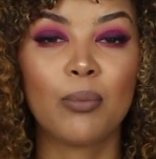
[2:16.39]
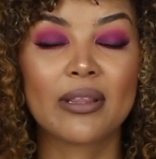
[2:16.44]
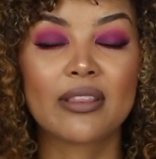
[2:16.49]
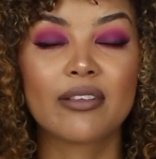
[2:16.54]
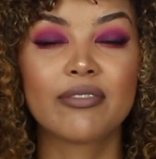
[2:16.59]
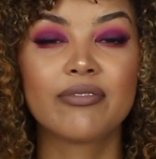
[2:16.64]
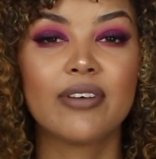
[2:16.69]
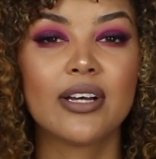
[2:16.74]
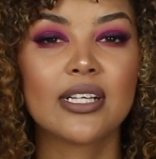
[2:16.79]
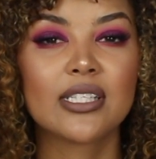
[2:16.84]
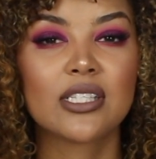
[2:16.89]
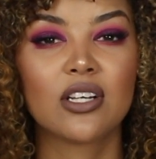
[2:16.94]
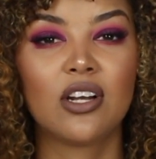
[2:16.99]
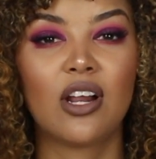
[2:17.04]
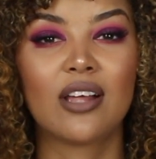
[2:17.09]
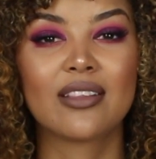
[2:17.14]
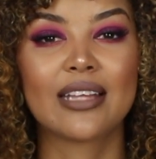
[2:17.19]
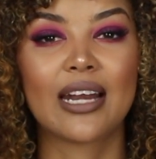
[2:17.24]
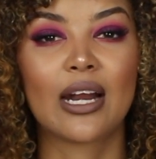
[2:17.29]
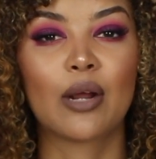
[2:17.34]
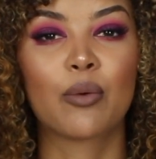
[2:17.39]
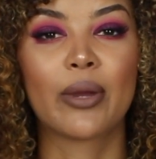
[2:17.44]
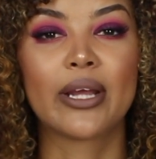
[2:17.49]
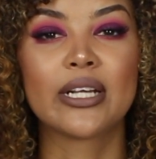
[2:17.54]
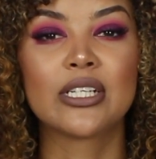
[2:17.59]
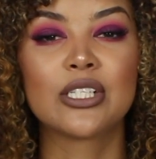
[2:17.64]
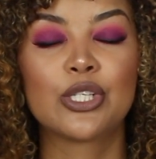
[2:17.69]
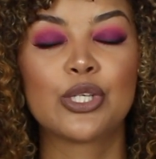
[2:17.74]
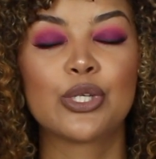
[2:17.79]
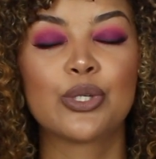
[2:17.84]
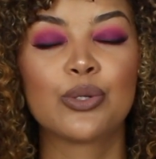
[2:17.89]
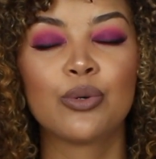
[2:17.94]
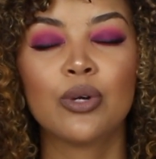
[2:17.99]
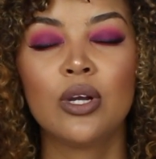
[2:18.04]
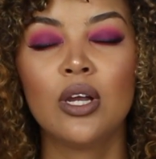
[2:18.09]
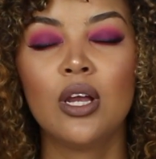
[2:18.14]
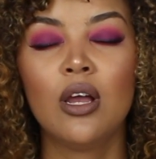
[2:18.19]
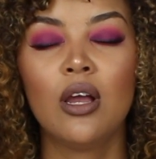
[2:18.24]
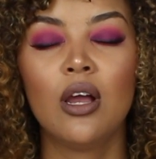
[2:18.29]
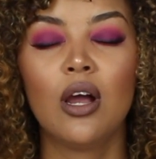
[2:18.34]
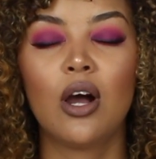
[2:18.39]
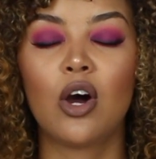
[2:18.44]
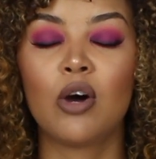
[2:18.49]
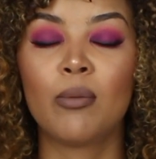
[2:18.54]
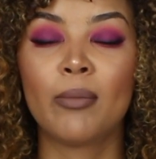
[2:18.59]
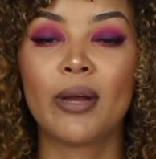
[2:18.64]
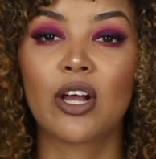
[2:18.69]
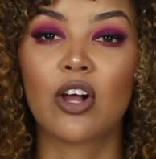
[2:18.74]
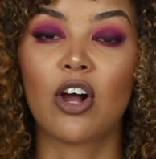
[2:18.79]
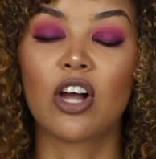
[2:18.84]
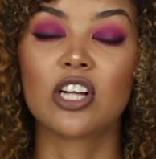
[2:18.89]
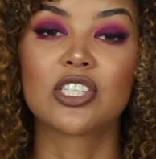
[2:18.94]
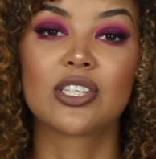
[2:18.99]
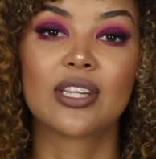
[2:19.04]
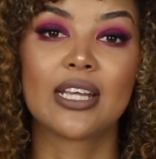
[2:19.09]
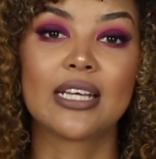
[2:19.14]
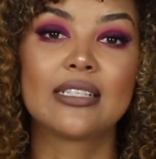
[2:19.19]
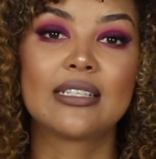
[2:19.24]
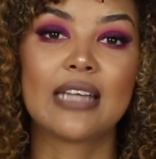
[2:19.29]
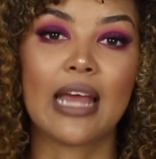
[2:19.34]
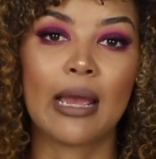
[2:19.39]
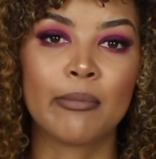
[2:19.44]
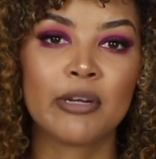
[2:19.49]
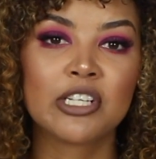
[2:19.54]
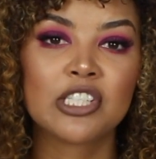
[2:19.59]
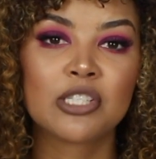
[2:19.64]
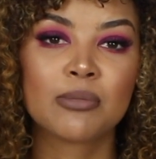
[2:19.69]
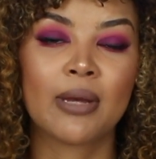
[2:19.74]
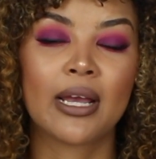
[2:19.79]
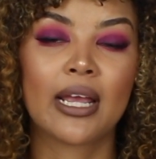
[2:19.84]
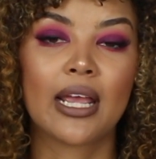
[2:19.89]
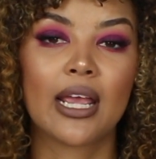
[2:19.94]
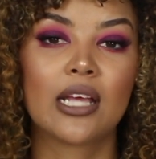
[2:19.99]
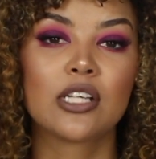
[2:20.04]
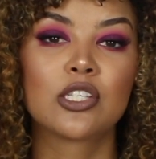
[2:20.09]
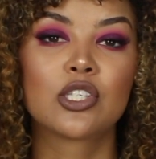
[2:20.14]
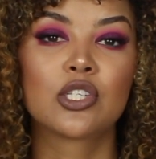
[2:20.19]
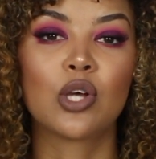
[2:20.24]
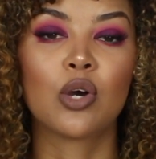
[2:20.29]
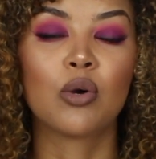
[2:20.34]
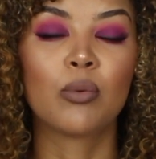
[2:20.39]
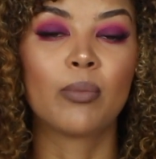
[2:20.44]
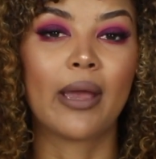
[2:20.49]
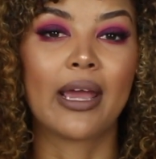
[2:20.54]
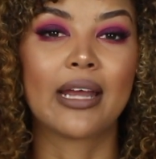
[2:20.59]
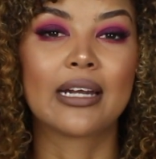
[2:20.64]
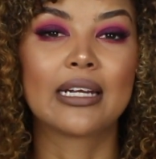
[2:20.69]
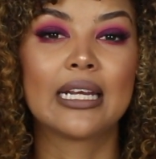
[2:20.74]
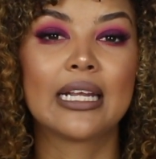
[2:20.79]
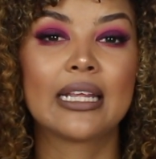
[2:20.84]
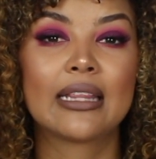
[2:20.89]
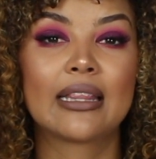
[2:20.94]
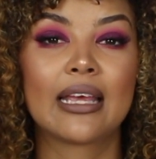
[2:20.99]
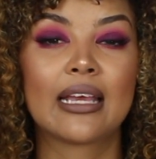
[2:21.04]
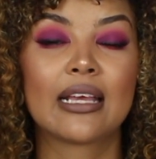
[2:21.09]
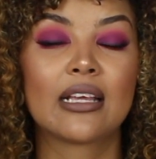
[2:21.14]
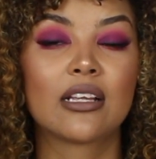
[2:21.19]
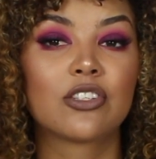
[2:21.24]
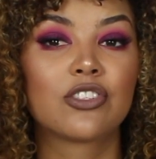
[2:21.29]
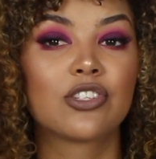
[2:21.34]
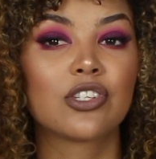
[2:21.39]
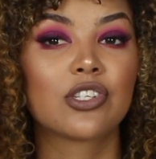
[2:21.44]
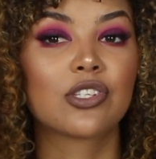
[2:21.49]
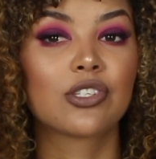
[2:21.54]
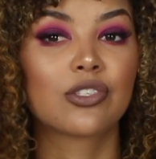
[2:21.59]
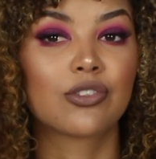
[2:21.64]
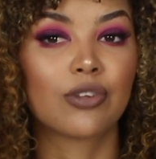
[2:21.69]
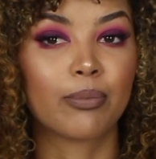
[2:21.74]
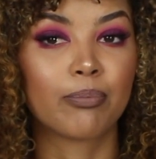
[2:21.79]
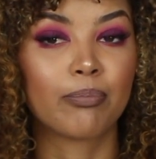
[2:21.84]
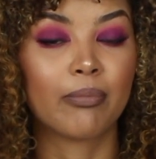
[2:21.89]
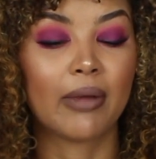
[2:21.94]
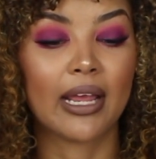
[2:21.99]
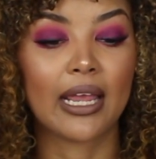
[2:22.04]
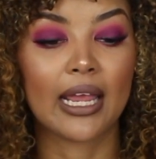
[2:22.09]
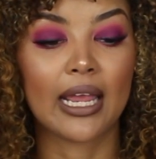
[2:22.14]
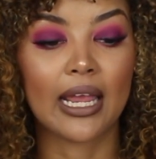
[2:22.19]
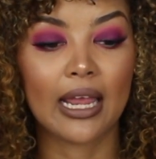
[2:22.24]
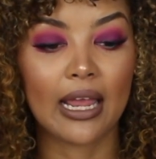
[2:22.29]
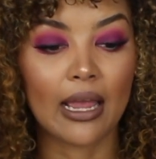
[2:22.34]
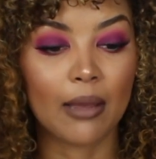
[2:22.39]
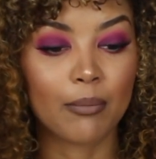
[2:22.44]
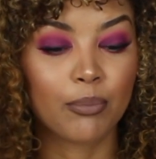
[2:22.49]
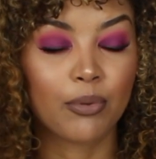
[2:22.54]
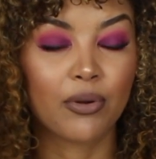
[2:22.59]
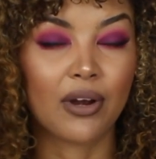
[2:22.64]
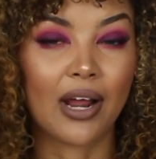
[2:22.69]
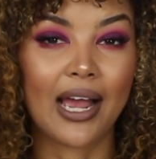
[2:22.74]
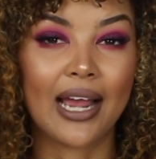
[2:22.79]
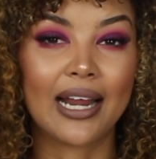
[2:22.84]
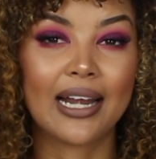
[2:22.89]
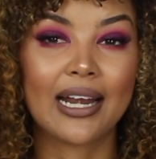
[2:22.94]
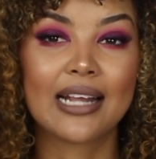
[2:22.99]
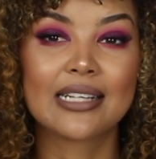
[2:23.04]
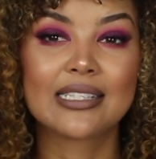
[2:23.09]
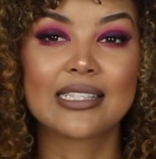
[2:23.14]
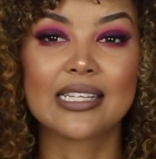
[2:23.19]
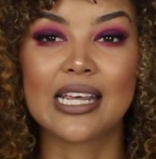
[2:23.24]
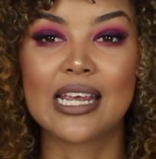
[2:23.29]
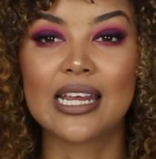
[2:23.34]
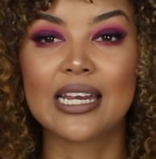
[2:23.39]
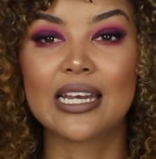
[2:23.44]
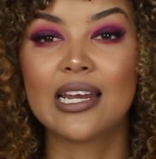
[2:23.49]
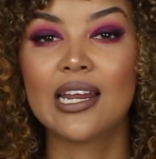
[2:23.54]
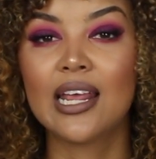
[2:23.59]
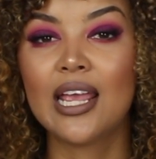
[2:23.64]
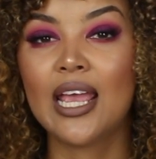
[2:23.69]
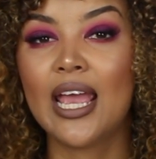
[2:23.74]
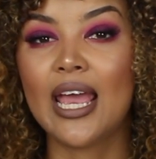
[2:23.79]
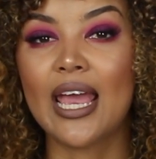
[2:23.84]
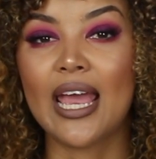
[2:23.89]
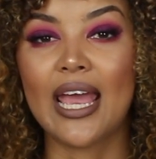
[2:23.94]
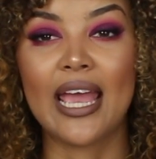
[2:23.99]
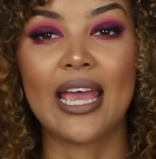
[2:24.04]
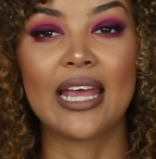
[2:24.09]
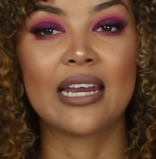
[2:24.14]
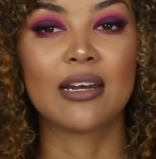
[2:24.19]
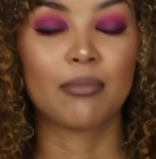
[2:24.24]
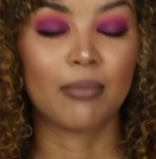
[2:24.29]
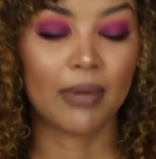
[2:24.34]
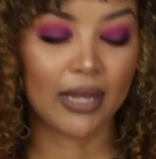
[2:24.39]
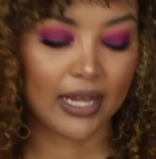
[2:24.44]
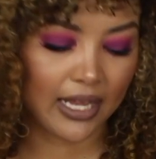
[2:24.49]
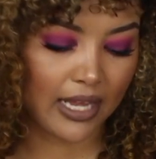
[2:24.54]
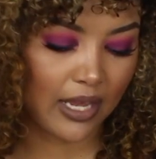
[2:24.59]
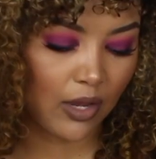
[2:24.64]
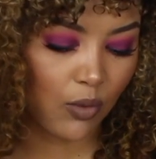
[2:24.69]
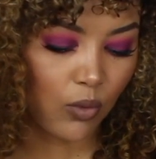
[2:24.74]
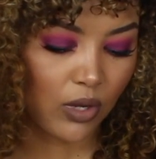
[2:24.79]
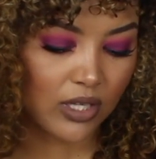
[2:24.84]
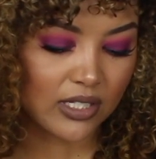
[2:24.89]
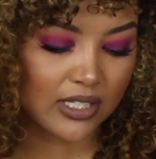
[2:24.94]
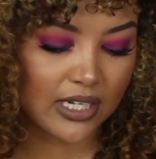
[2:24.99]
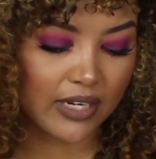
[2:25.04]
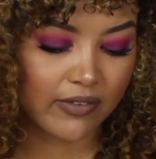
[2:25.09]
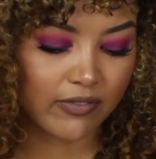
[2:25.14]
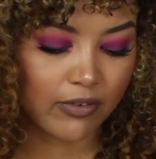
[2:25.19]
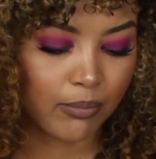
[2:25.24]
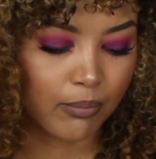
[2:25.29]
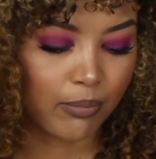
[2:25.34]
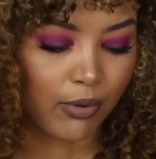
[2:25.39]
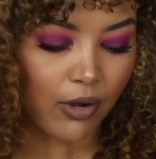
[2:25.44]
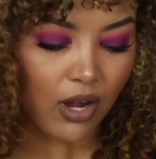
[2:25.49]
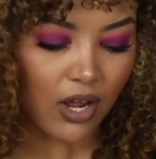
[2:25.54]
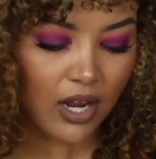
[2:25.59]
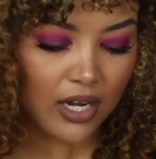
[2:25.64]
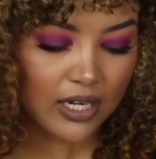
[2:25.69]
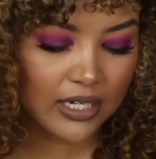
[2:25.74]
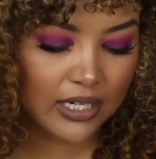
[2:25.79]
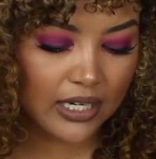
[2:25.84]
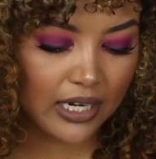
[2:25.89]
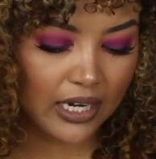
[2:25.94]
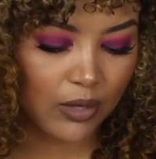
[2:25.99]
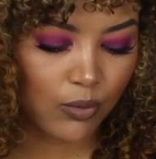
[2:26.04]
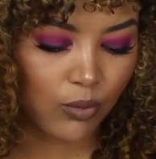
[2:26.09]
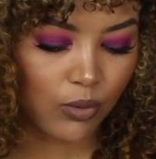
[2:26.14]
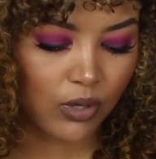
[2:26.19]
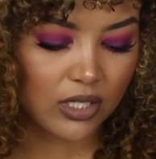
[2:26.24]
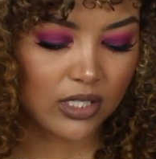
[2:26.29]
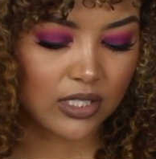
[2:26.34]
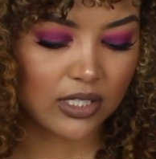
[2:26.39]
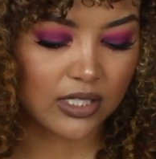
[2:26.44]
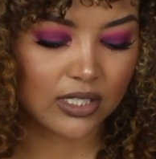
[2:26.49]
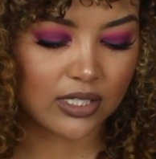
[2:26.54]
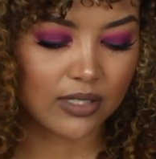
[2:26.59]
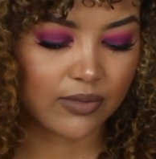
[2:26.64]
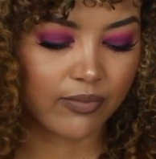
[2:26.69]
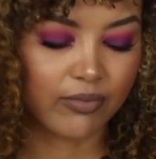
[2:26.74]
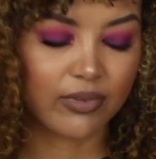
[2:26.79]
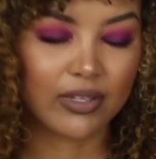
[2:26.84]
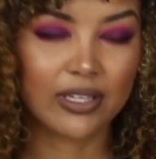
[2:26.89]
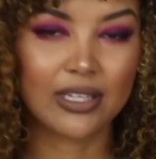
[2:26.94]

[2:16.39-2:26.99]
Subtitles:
But the first salon that I went to, oh my gosh, they damaged my hair so badly. They just stripped my hair and put highlights in, and my hair wasn't even blonde. It was